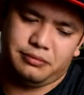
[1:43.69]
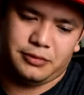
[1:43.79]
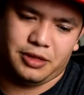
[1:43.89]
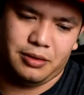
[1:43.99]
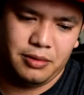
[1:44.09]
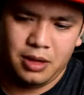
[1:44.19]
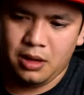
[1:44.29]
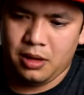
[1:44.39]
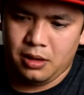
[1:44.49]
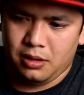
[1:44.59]
So,
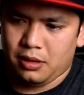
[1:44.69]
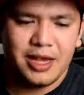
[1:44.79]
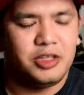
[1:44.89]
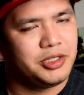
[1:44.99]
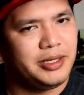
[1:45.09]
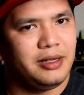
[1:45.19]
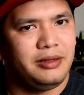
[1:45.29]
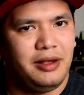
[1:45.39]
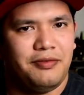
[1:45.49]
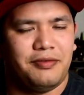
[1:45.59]
interesting
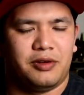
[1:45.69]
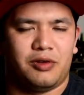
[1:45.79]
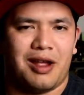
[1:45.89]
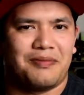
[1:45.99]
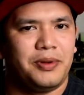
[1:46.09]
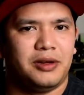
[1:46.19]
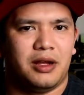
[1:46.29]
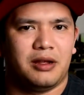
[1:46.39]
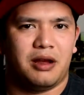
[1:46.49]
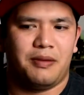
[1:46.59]
enough,
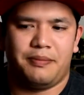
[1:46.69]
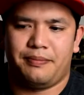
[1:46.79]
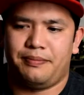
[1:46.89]
craftbeer.com